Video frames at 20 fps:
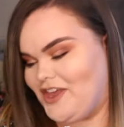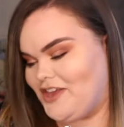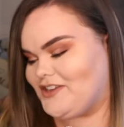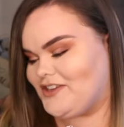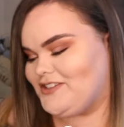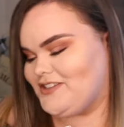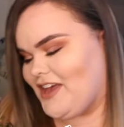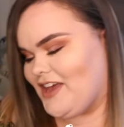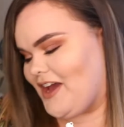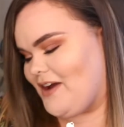
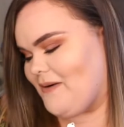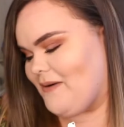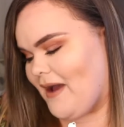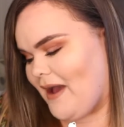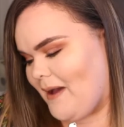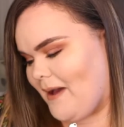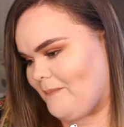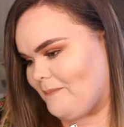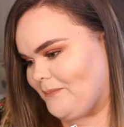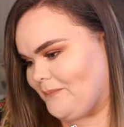
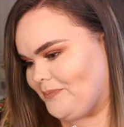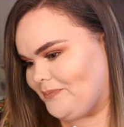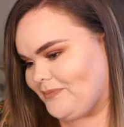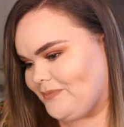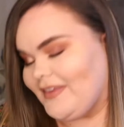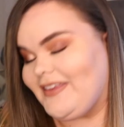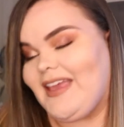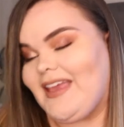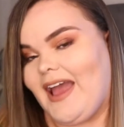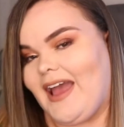So
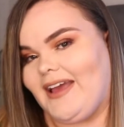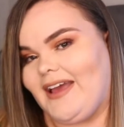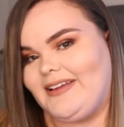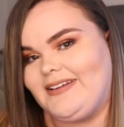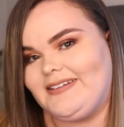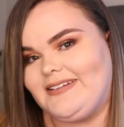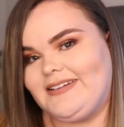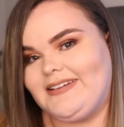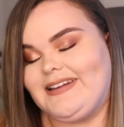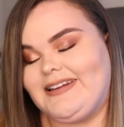yeah,
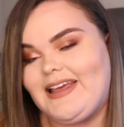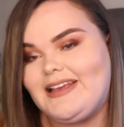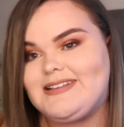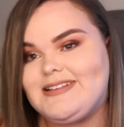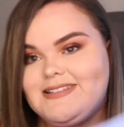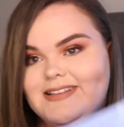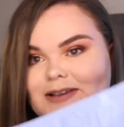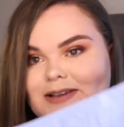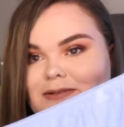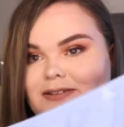let's
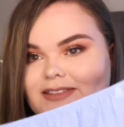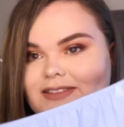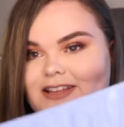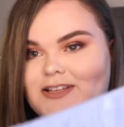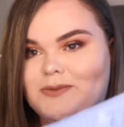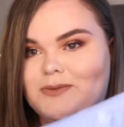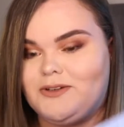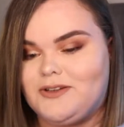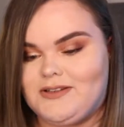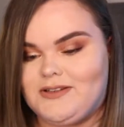see what
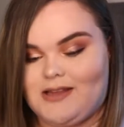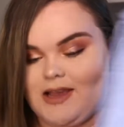this one looks